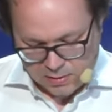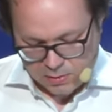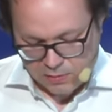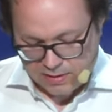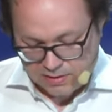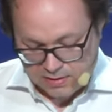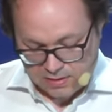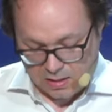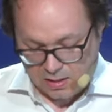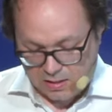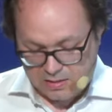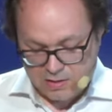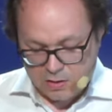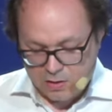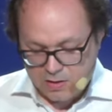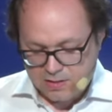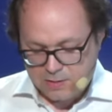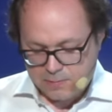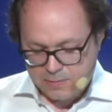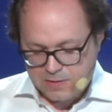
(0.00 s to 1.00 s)
So that's
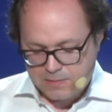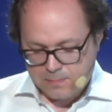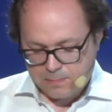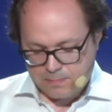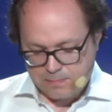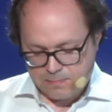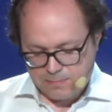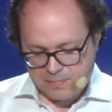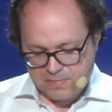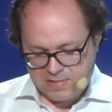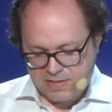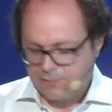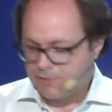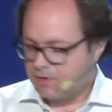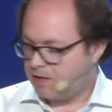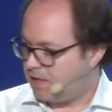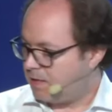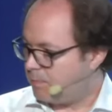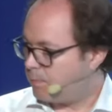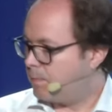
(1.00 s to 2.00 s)
it's
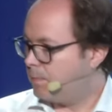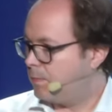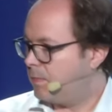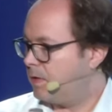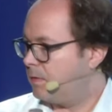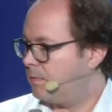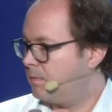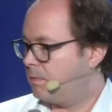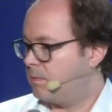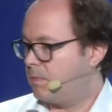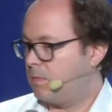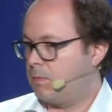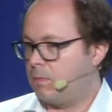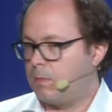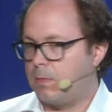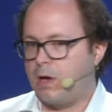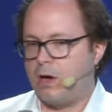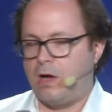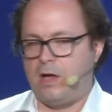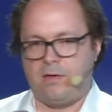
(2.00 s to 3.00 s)
definitely
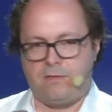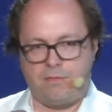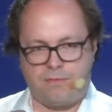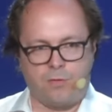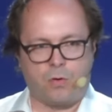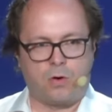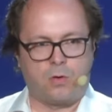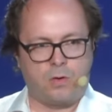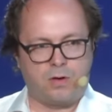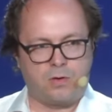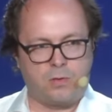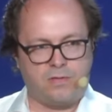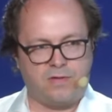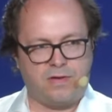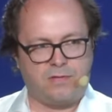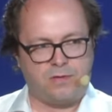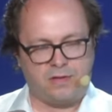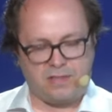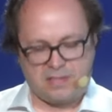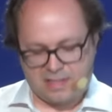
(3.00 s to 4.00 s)
gone forward. We've
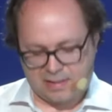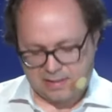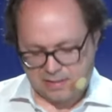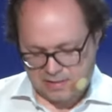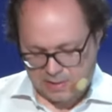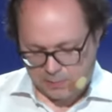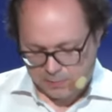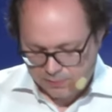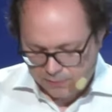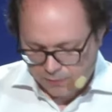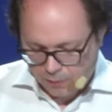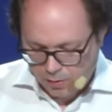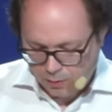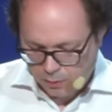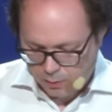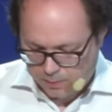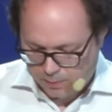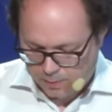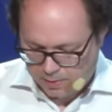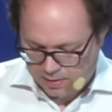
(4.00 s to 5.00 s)
definitely taken steps
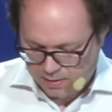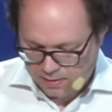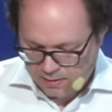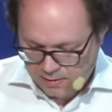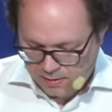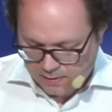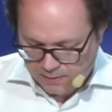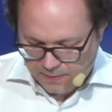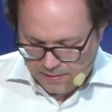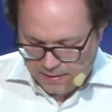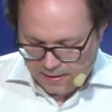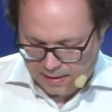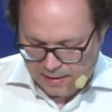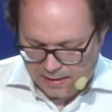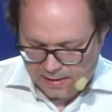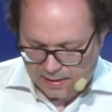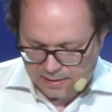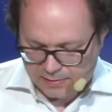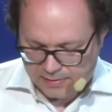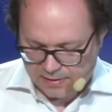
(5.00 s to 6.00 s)
forward, but
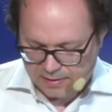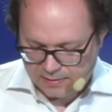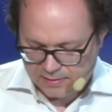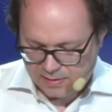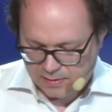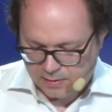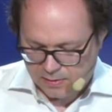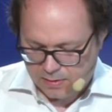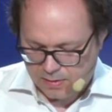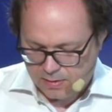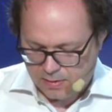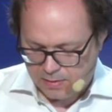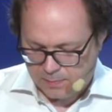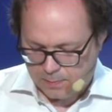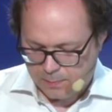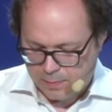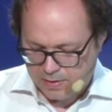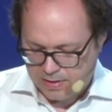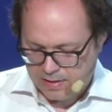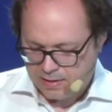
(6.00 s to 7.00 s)
I think that
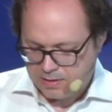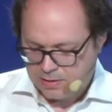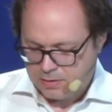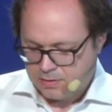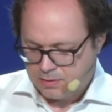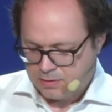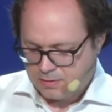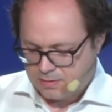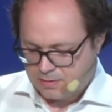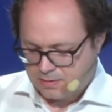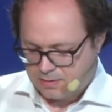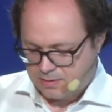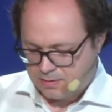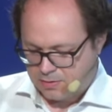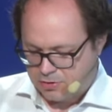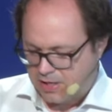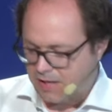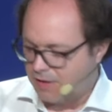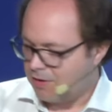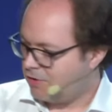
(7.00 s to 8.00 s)
the big
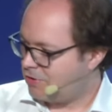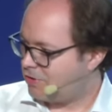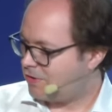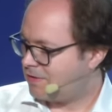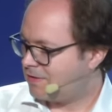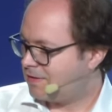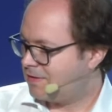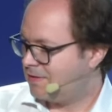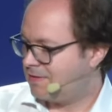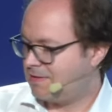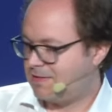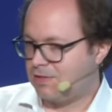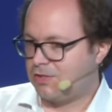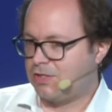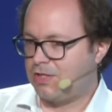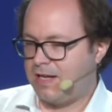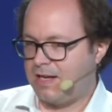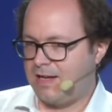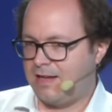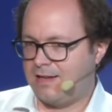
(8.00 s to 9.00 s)
challenges
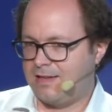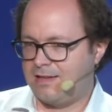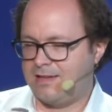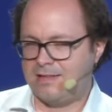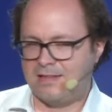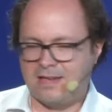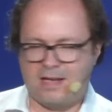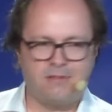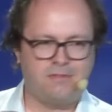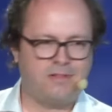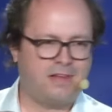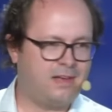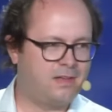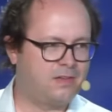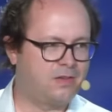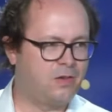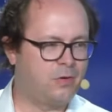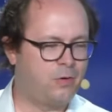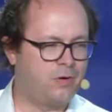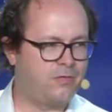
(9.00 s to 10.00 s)
still lie ahead, kind of
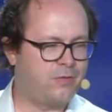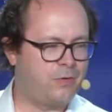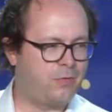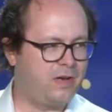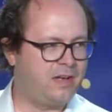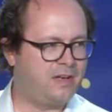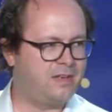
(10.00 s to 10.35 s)
like Lord of the